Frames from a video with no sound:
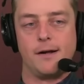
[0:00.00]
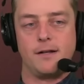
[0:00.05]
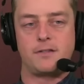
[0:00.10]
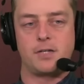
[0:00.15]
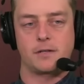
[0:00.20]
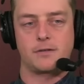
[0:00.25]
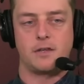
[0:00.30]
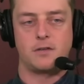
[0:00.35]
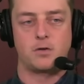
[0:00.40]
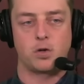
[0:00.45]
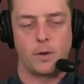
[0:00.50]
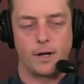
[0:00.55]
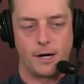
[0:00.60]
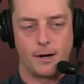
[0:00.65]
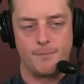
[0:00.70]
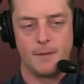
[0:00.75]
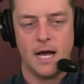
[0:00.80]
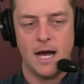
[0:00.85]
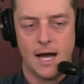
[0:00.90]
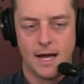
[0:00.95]
He took to
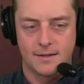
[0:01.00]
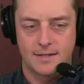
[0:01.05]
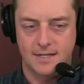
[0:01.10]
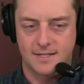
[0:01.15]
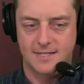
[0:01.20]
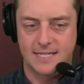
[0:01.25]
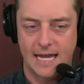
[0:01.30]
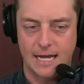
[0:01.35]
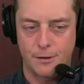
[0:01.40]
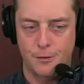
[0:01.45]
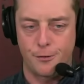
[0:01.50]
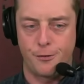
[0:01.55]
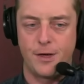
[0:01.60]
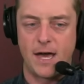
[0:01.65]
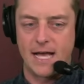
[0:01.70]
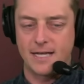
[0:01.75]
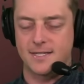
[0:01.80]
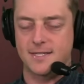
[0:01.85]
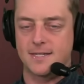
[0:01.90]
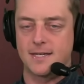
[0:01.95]
Twitter to say
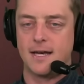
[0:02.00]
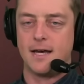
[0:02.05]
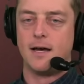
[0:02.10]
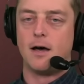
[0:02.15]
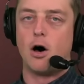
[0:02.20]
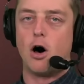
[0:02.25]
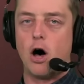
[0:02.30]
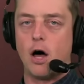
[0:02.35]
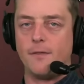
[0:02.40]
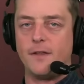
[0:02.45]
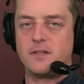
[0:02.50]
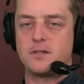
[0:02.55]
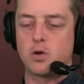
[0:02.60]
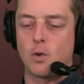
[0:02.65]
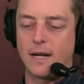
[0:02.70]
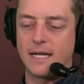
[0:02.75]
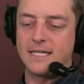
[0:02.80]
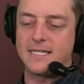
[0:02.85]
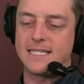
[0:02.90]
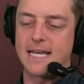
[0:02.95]
this on the
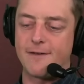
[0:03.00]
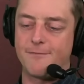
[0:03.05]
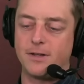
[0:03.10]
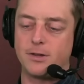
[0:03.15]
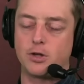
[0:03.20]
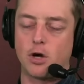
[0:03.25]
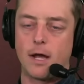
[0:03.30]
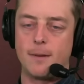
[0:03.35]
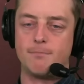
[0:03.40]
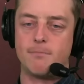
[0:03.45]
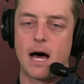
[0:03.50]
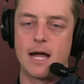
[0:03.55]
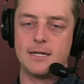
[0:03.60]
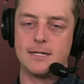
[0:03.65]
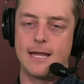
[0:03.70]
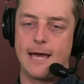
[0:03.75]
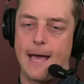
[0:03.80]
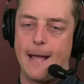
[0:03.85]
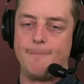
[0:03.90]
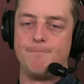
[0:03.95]
twenty-seventh, on
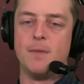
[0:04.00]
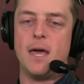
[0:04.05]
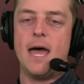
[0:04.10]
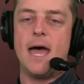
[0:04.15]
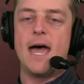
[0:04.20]
Monday.